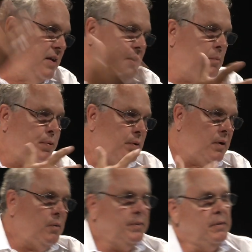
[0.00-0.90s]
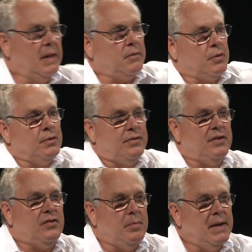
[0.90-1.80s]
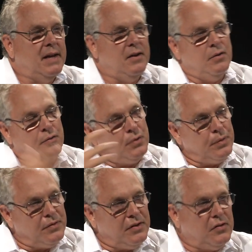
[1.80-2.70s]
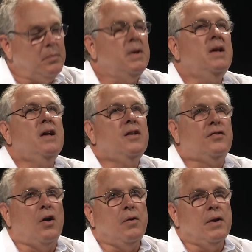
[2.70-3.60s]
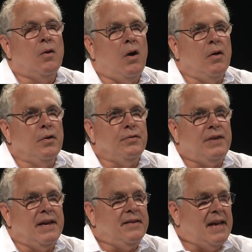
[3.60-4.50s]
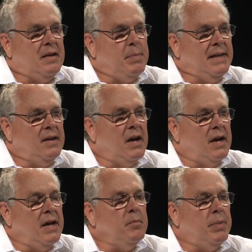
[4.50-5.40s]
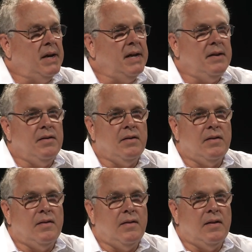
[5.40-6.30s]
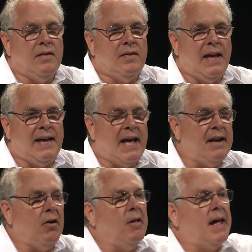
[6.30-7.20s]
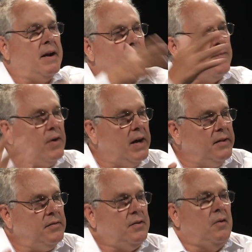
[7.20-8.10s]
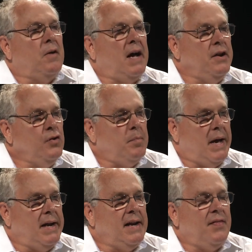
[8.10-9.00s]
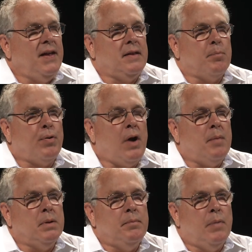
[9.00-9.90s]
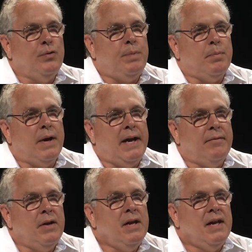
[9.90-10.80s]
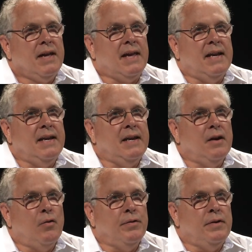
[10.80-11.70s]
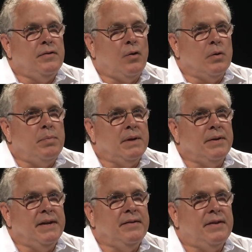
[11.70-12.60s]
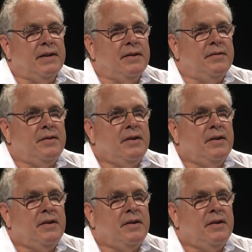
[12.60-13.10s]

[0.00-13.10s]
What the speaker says: pull a whole new electrical system in, new sewer system. So all those things had to be done, but they got it all out in front, so I knew about it. I think the problem most people have getting in these older buildings is